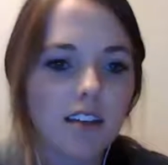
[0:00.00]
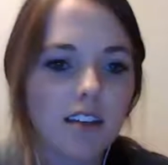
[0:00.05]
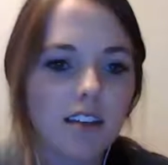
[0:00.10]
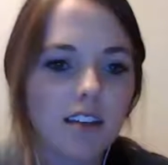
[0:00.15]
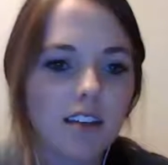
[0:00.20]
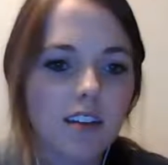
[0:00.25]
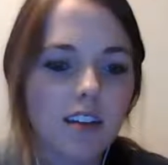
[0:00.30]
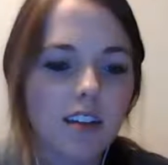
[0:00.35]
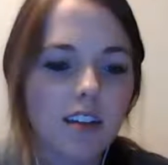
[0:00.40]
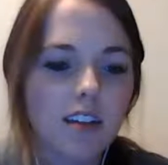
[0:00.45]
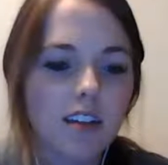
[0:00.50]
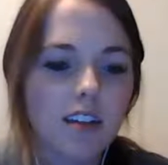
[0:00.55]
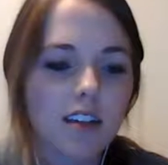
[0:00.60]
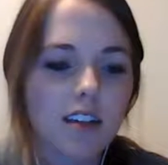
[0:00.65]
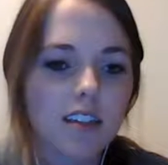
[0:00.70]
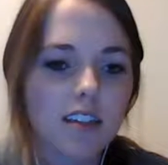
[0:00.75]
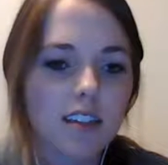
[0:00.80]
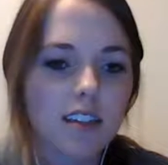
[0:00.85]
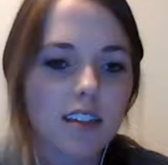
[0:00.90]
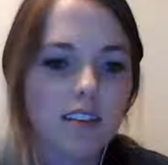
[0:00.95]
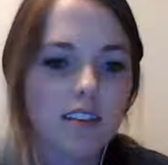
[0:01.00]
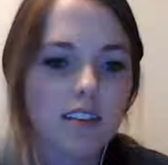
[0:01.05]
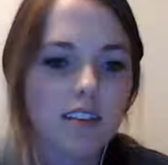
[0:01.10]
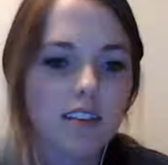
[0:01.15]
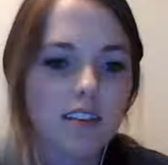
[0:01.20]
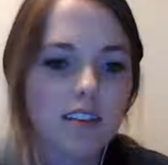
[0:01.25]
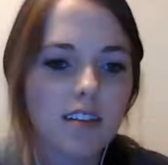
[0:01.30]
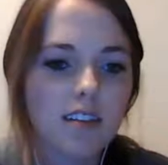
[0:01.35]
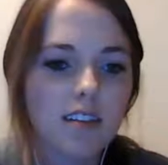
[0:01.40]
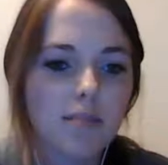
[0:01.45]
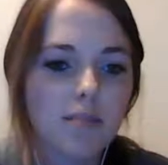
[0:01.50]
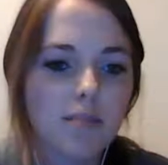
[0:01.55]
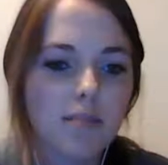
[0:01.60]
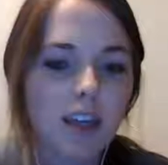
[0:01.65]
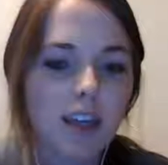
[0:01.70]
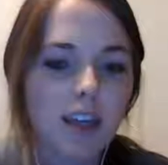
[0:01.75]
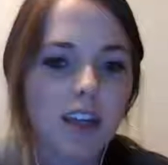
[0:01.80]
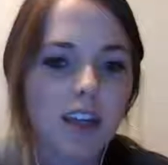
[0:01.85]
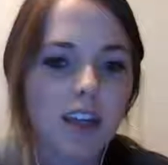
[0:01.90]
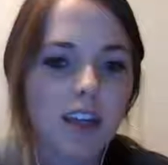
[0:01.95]
to this
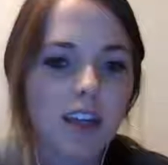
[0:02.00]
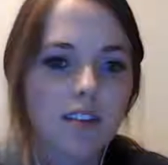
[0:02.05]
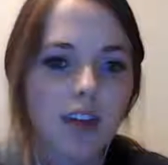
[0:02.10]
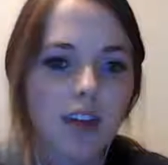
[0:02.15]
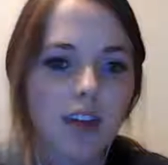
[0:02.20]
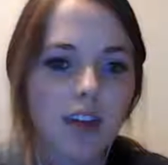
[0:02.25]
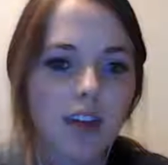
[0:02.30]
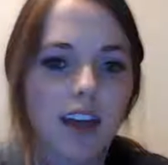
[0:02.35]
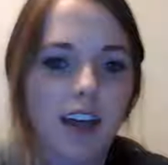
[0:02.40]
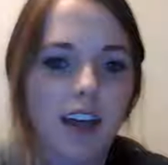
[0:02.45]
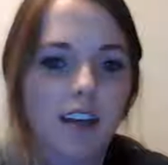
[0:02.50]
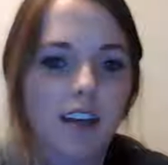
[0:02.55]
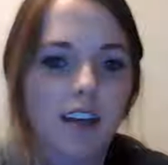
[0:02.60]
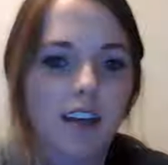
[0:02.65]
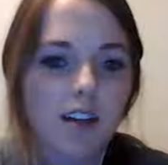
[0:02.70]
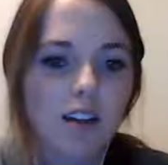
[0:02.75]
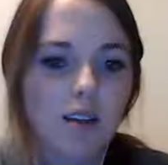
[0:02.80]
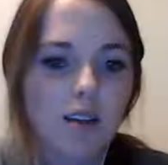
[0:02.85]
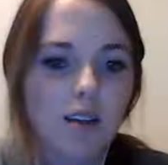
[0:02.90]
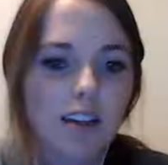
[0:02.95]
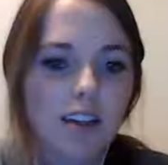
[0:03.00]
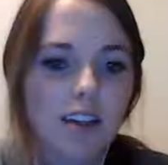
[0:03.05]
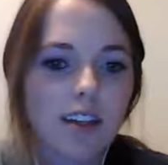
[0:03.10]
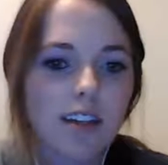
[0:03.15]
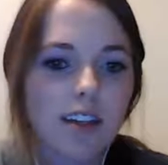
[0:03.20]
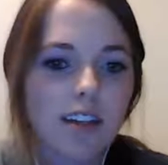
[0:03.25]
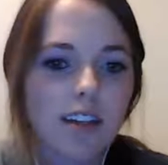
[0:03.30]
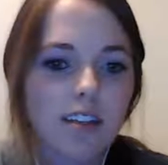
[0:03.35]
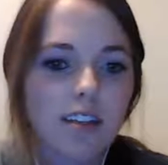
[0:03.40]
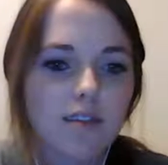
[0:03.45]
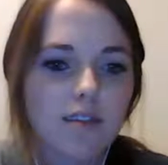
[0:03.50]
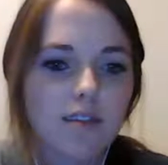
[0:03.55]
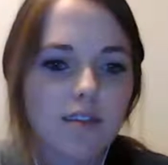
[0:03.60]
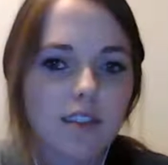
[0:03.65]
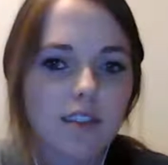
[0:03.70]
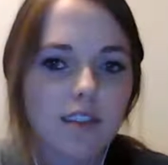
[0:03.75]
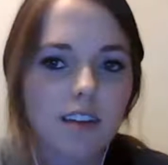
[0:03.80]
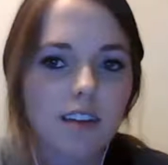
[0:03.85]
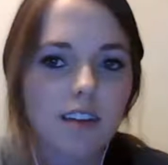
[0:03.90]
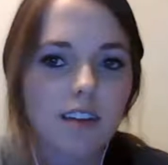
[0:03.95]
meeting so that I can include it in
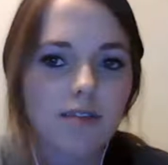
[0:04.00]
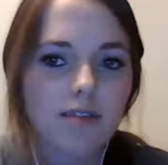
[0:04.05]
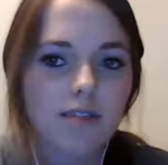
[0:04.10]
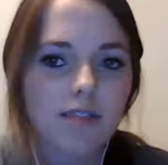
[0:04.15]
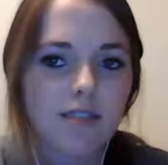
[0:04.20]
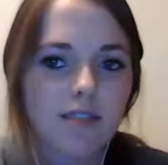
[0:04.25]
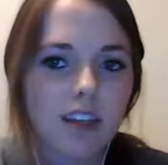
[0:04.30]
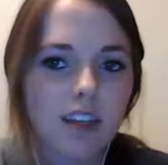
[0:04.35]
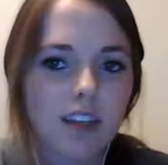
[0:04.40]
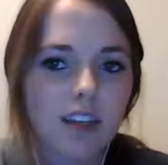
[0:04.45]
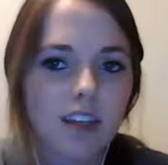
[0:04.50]
the